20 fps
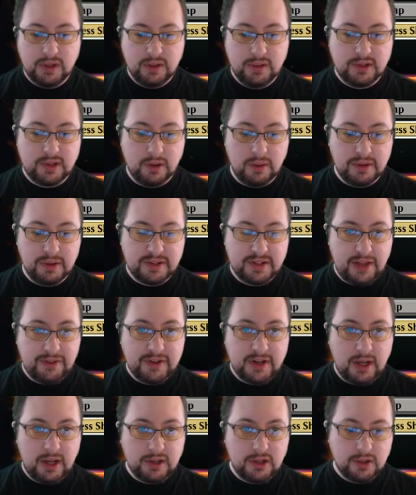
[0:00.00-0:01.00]
So he's Death
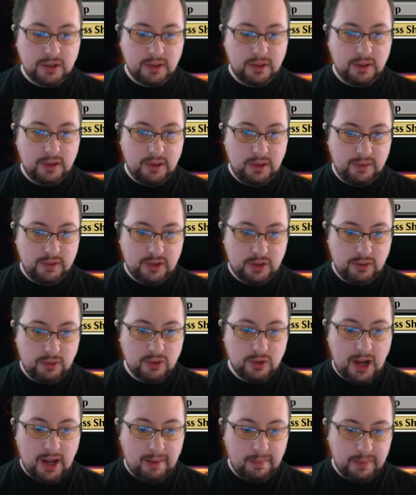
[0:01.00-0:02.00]
Touch,
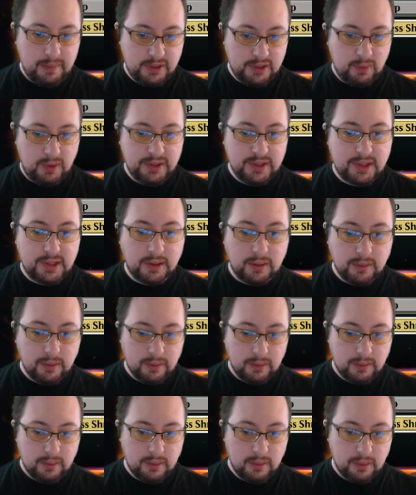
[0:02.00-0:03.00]
2-drop. He's a
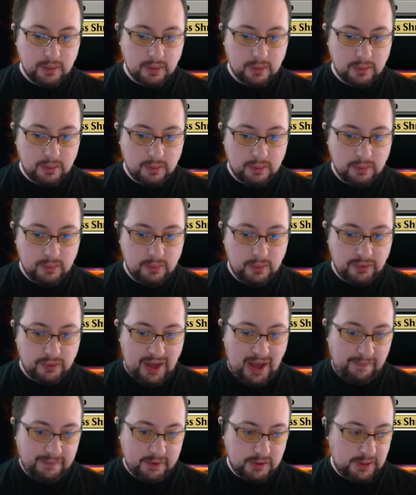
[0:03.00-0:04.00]
1/2 with
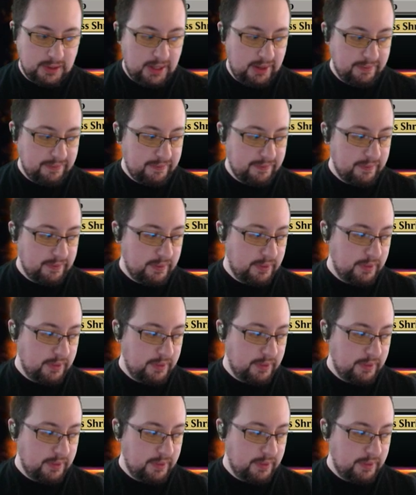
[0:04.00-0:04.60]
Afterlife.